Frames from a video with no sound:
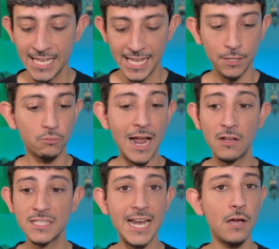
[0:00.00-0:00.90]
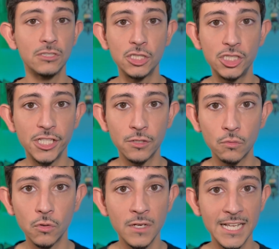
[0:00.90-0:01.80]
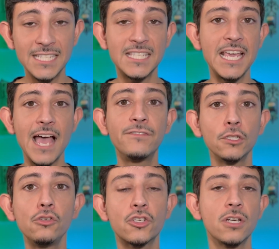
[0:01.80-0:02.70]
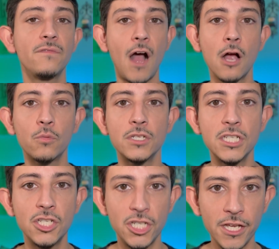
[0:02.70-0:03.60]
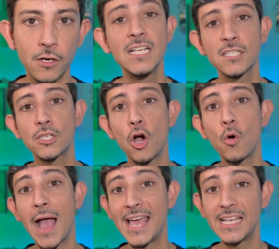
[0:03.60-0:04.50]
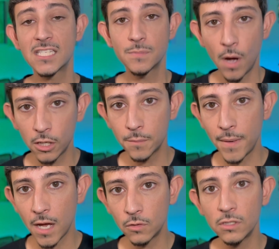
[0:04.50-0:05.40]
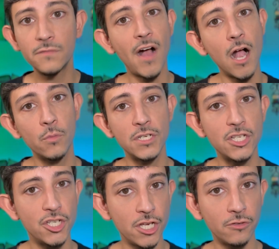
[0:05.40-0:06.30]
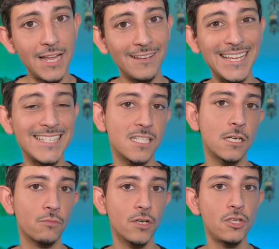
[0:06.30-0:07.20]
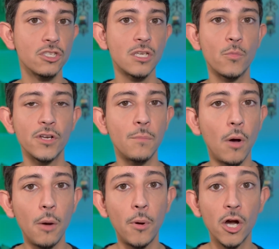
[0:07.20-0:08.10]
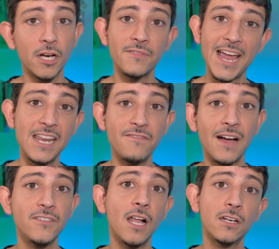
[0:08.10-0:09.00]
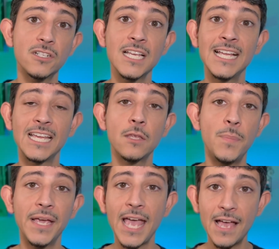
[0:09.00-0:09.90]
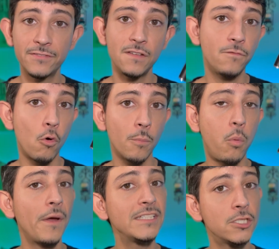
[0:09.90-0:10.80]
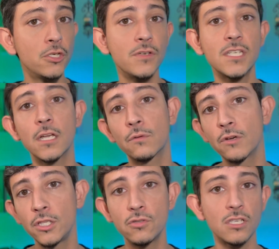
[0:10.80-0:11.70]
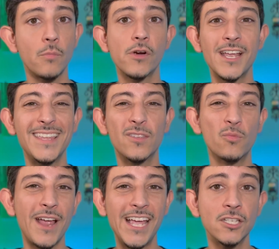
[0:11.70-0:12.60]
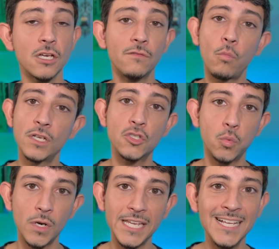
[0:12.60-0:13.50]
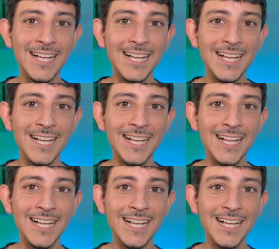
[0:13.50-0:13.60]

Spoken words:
It rounds it out in general. It's the evolution of Acqua di Gio. So a smaller bottle of Acqua di Gio nowadays is going to run you somewhere in the ballpark of $85, and the big hefty 4.2 is going to run you somewhere in the range of $120.